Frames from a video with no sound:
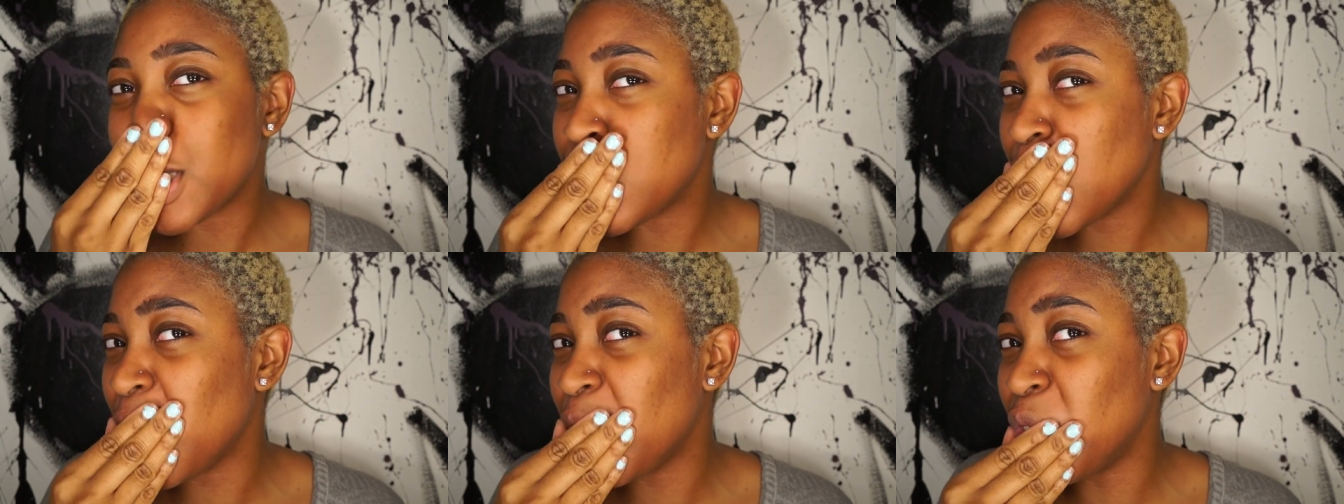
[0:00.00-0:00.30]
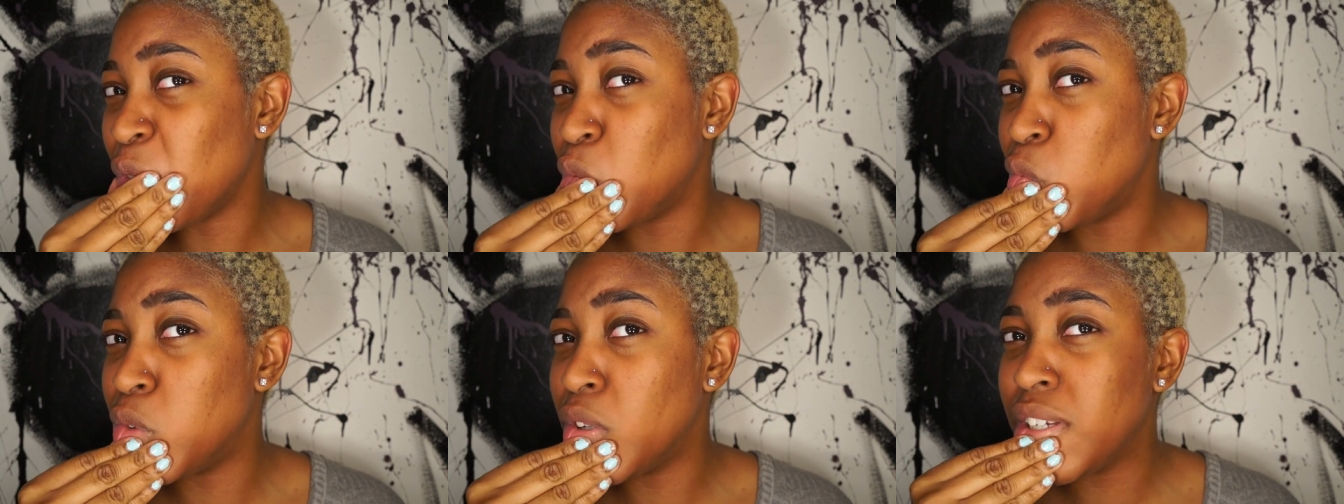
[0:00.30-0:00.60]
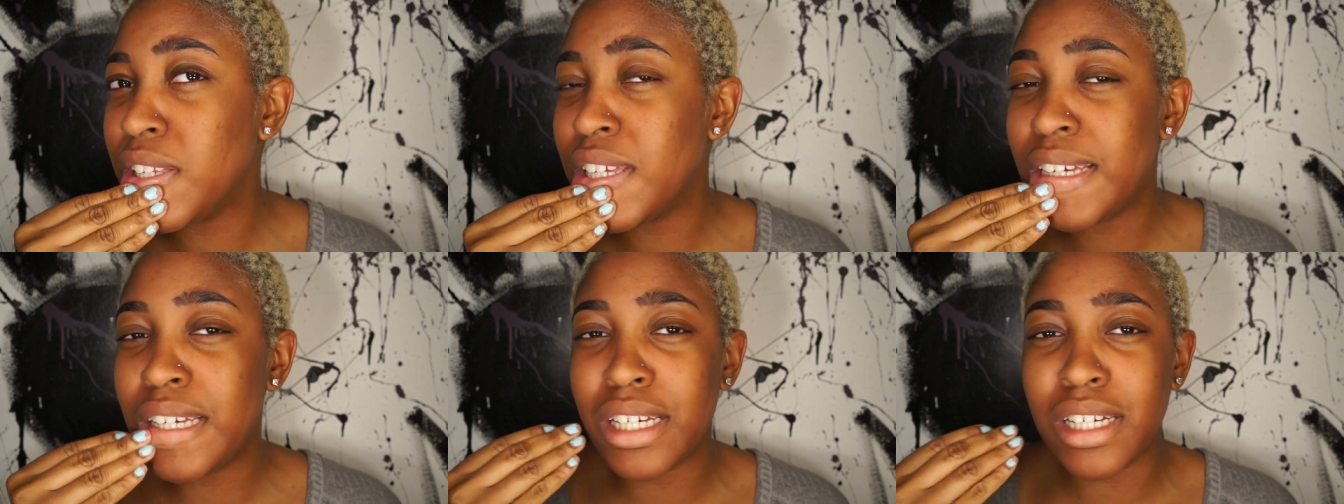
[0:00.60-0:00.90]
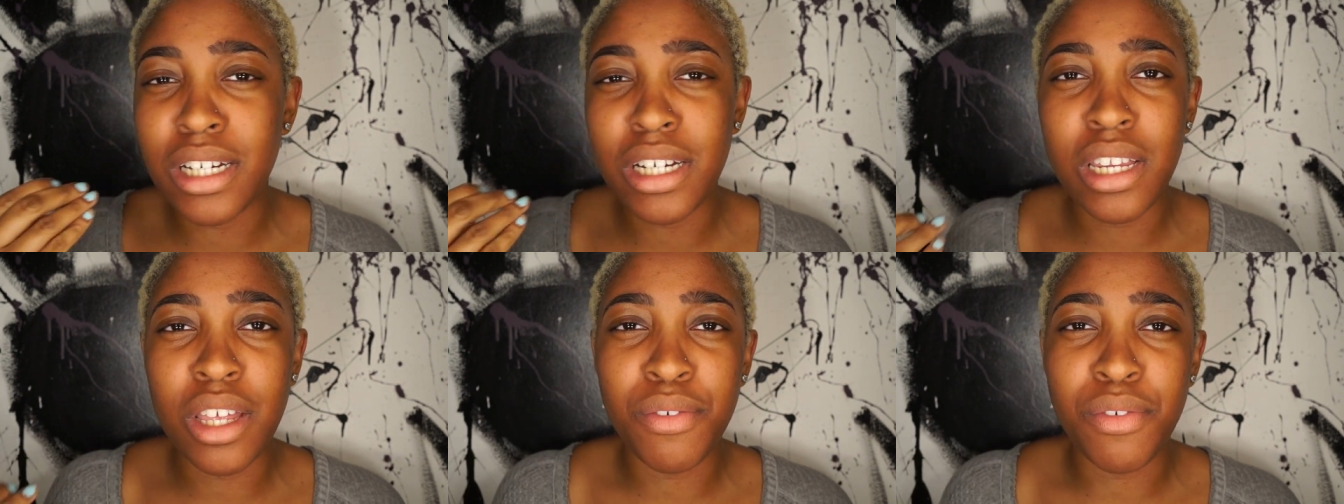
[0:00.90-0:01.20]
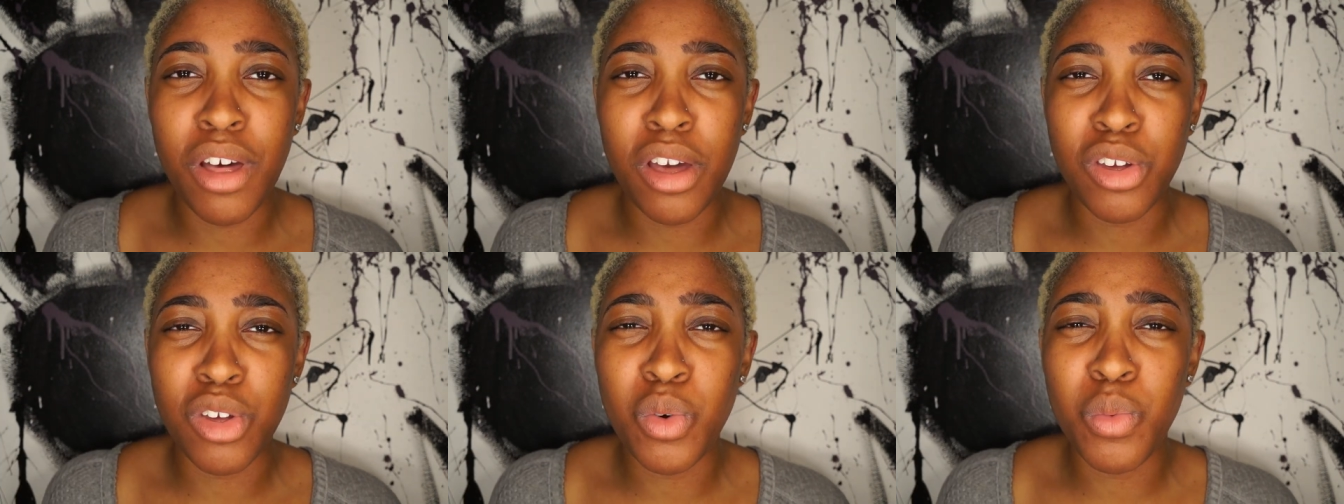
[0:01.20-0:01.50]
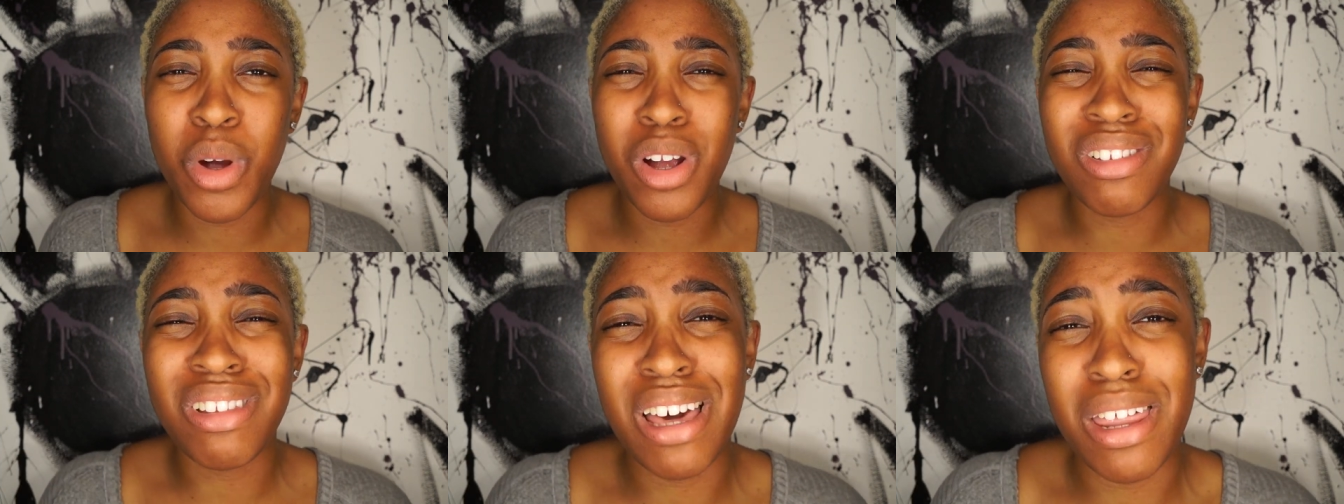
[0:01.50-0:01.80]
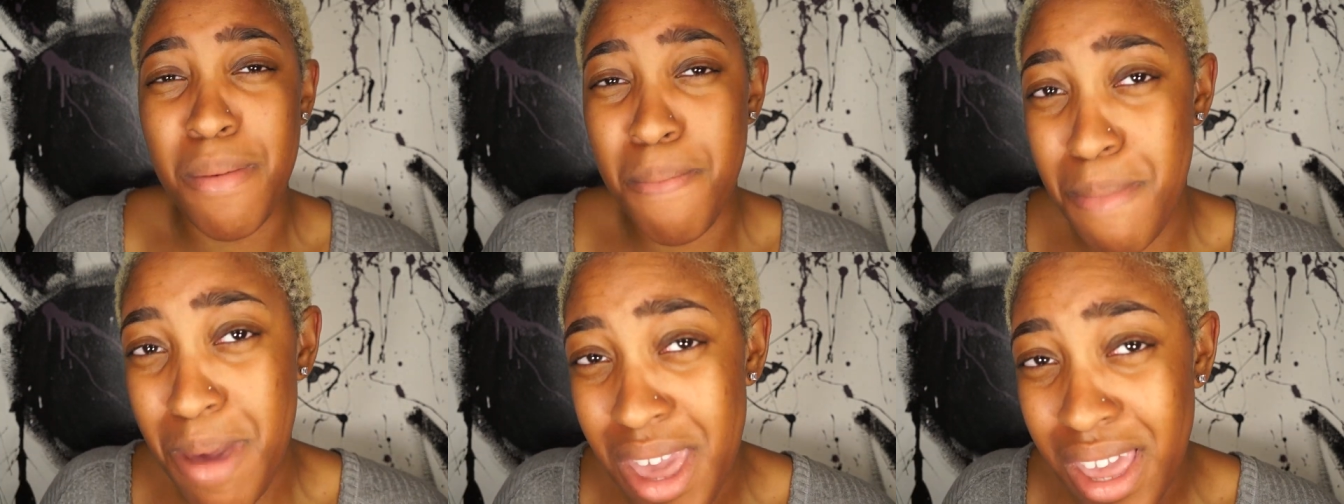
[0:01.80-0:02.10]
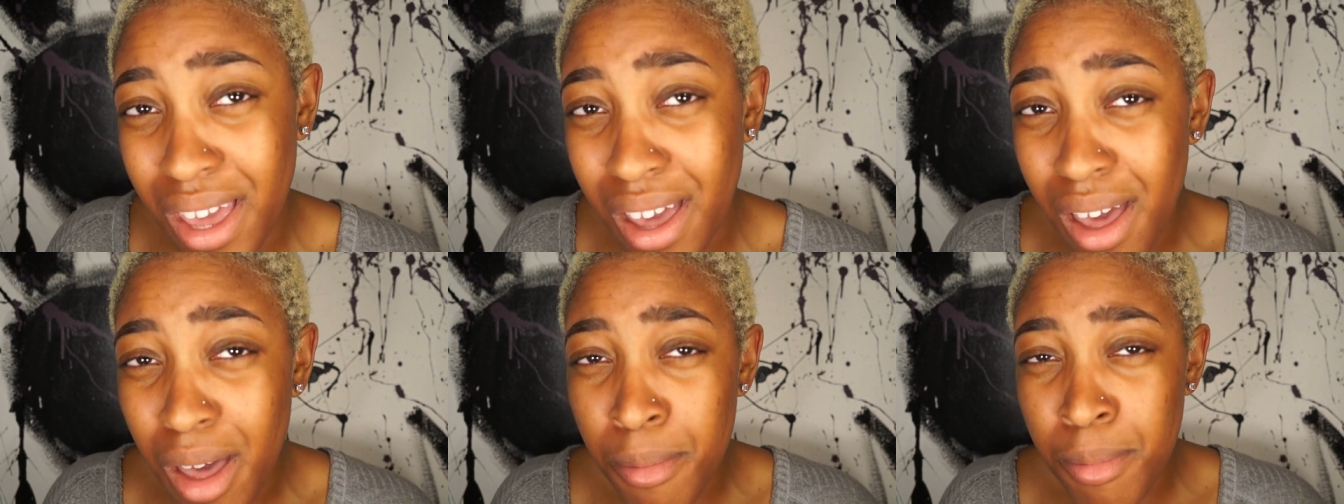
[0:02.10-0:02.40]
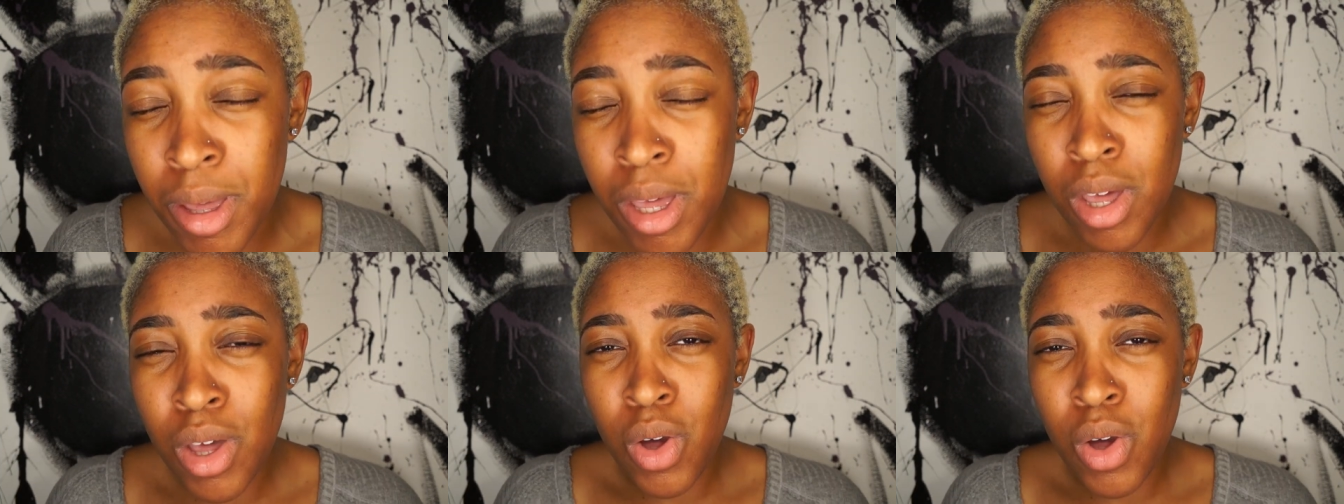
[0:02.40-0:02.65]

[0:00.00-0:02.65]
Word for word: It's like really good if like you wear a lot of makeup